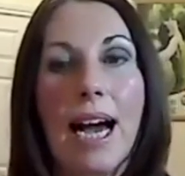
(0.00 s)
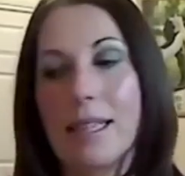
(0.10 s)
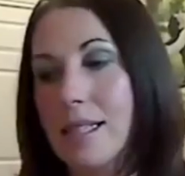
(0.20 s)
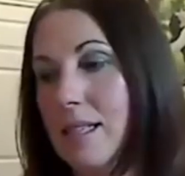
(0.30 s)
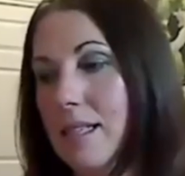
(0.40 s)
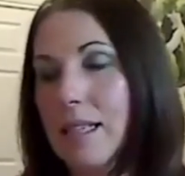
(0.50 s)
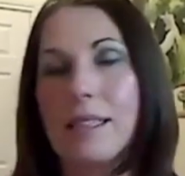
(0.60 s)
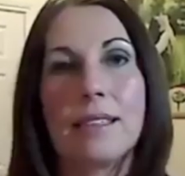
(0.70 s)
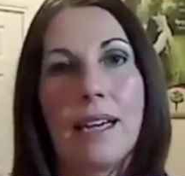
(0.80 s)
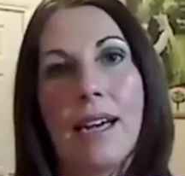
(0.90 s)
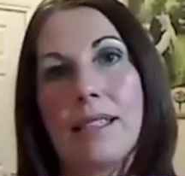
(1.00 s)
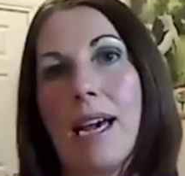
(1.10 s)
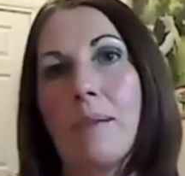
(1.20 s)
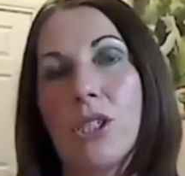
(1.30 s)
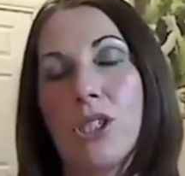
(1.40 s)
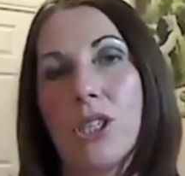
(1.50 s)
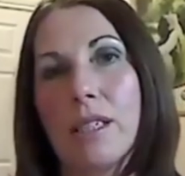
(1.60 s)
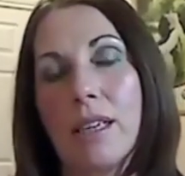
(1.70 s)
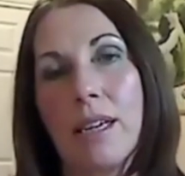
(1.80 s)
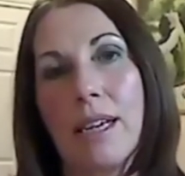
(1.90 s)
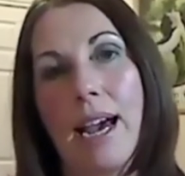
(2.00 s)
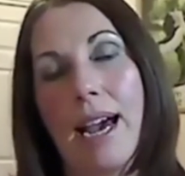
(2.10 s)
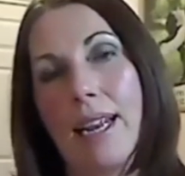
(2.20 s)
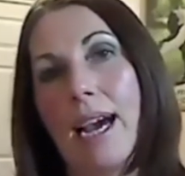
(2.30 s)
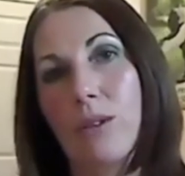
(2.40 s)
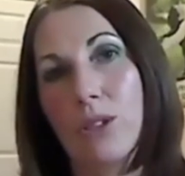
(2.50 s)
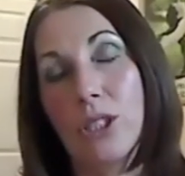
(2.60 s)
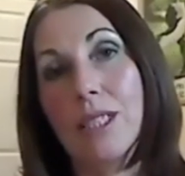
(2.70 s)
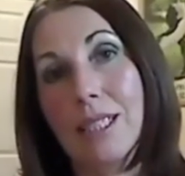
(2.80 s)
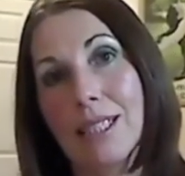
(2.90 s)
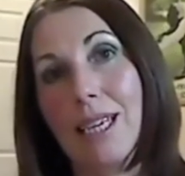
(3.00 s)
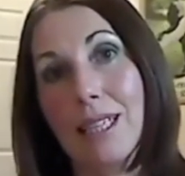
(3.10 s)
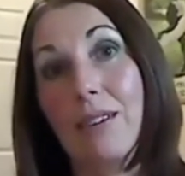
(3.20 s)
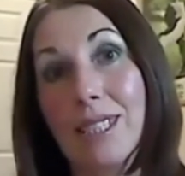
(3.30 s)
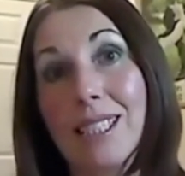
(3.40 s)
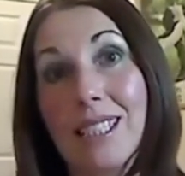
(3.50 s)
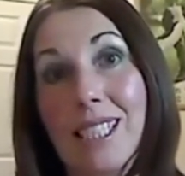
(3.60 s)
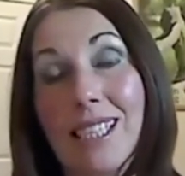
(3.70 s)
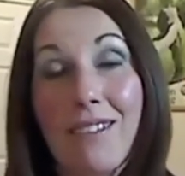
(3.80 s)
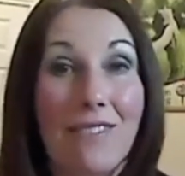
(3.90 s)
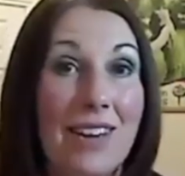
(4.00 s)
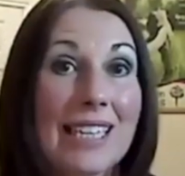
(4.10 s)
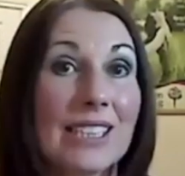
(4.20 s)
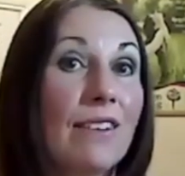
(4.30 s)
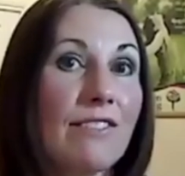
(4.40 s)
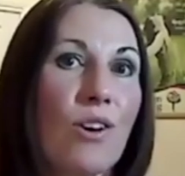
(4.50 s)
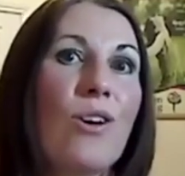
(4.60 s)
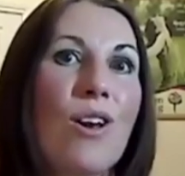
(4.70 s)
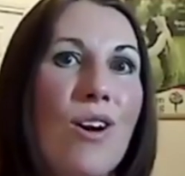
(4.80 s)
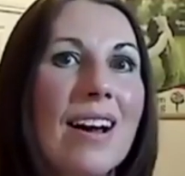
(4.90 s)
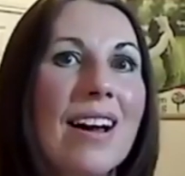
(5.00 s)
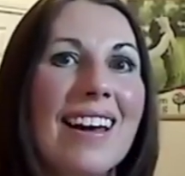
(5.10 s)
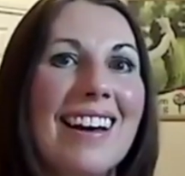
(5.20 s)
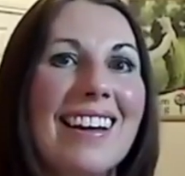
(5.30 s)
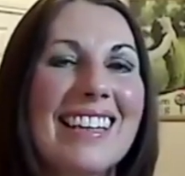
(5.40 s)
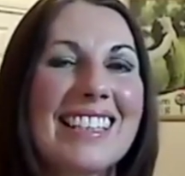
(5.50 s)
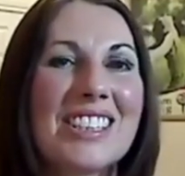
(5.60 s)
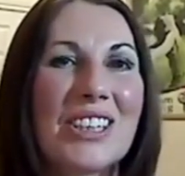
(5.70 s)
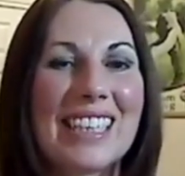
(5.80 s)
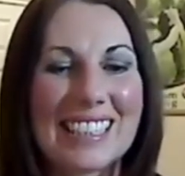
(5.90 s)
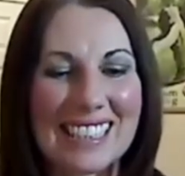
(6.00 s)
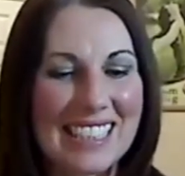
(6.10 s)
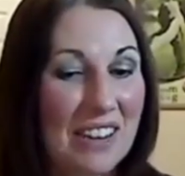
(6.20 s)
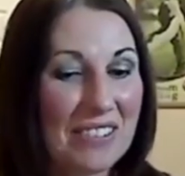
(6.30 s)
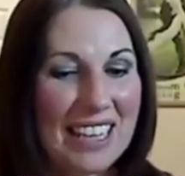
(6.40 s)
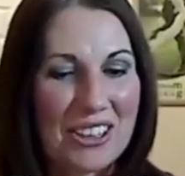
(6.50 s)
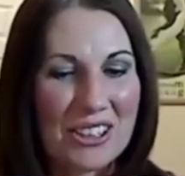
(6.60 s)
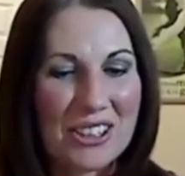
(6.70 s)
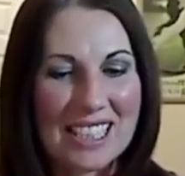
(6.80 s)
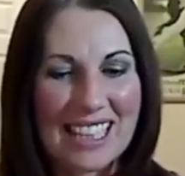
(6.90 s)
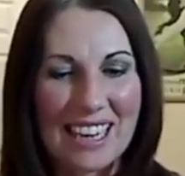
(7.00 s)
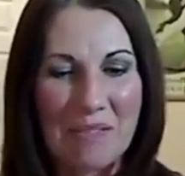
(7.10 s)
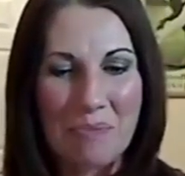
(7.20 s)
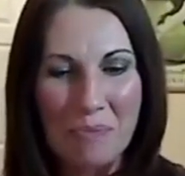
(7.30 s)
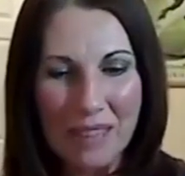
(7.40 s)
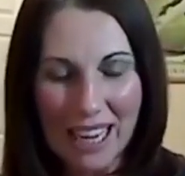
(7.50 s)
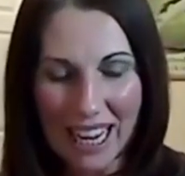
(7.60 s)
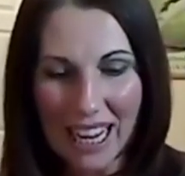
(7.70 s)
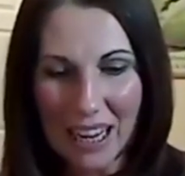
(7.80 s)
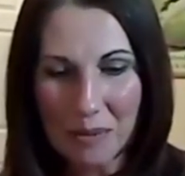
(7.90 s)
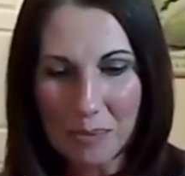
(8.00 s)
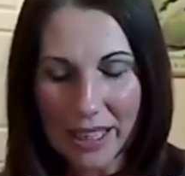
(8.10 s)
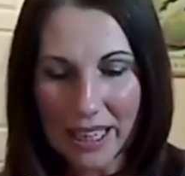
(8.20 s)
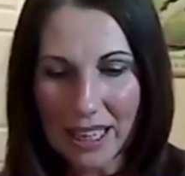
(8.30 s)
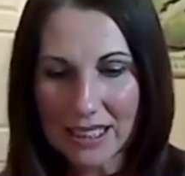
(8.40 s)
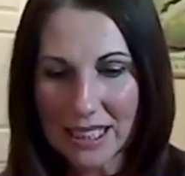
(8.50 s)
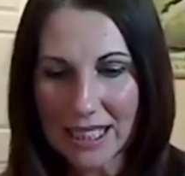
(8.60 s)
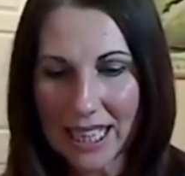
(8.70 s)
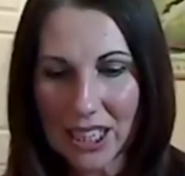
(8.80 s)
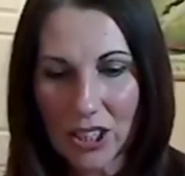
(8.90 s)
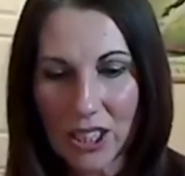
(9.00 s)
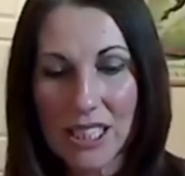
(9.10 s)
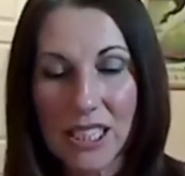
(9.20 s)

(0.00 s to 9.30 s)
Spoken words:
And this adaptogen allows you to stay in that resistant phase for longer. So it's definitely a good thing. As I say, it can go into